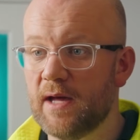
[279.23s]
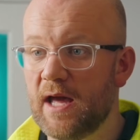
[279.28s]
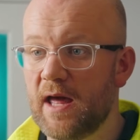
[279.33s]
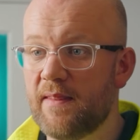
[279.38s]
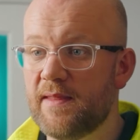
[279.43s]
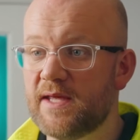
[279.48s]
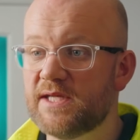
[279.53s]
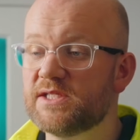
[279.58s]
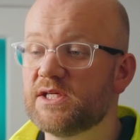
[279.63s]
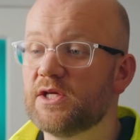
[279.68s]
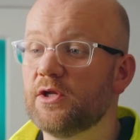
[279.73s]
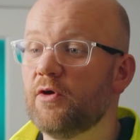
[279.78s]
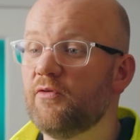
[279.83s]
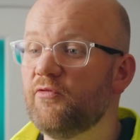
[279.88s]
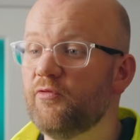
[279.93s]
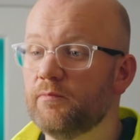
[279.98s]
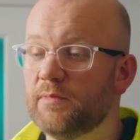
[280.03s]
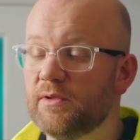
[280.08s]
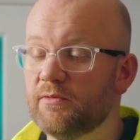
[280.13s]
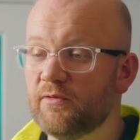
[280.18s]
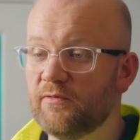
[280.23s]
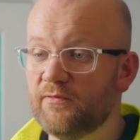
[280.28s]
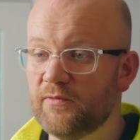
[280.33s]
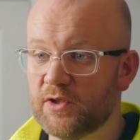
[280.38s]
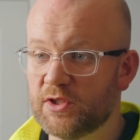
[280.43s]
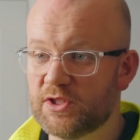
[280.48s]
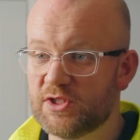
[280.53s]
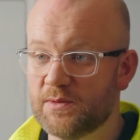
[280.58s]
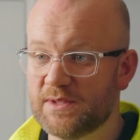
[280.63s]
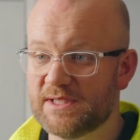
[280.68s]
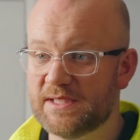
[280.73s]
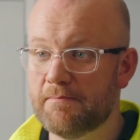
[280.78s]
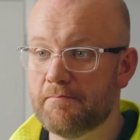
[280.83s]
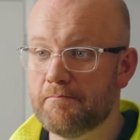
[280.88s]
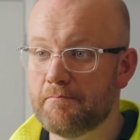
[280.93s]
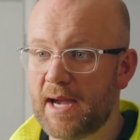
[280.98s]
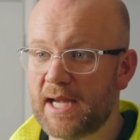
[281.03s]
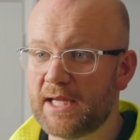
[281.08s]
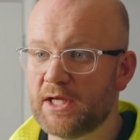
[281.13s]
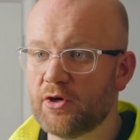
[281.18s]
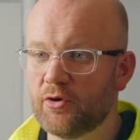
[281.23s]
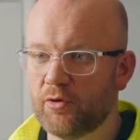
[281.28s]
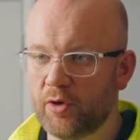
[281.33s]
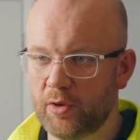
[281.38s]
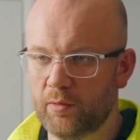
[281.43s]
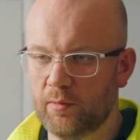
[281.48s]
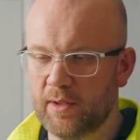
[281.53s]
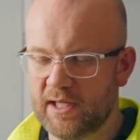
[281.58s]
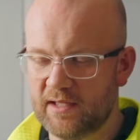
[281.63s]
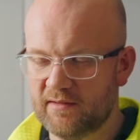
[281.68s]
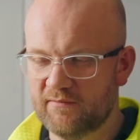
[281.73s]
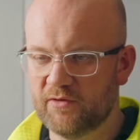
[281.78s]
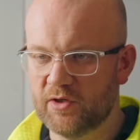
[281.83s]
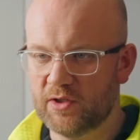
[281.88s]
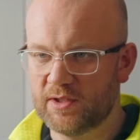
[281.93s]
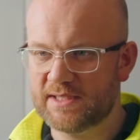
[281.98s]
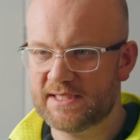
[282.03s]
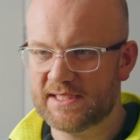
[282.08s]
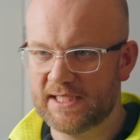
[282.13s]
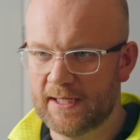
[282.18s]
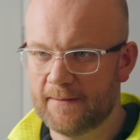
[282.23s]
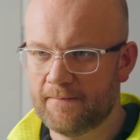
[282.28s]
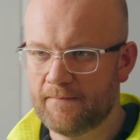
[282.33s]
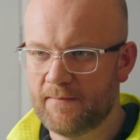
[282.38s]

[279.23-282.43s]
and this can often be referred to as a micro inverter.